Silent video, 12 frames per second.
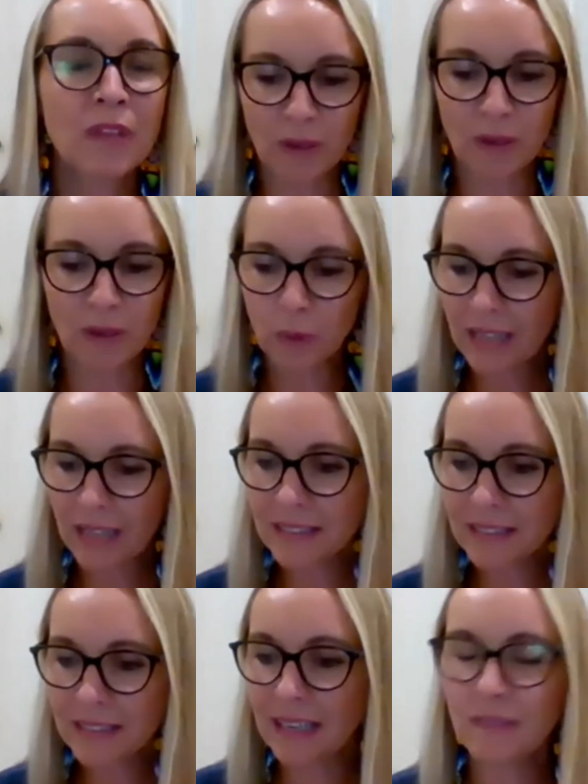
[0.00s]
we all had
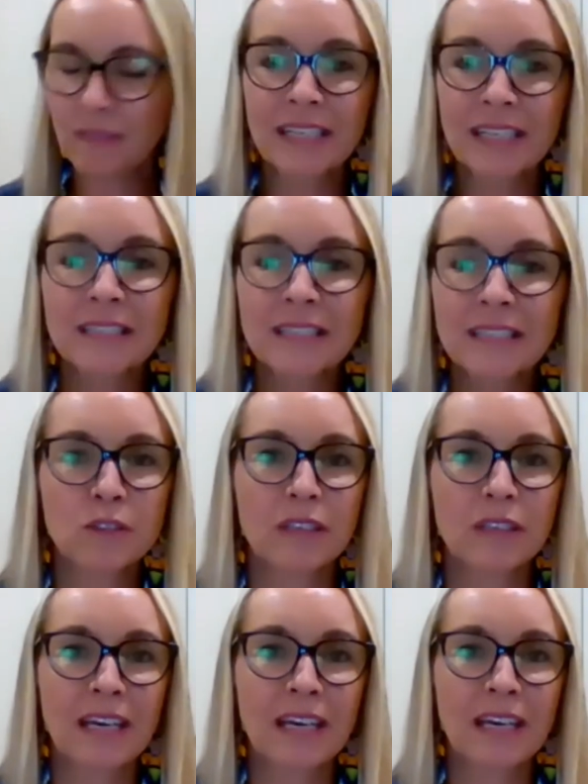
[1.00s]
this lovely little
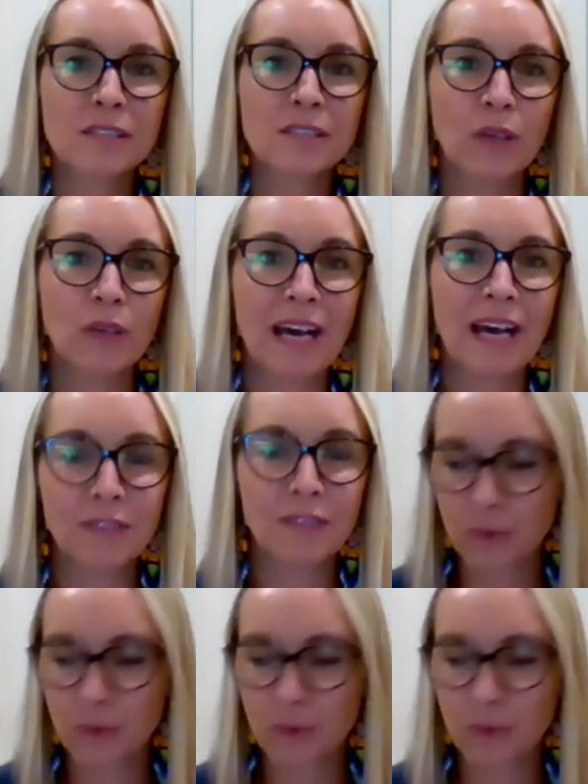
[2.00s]
suitcase for life.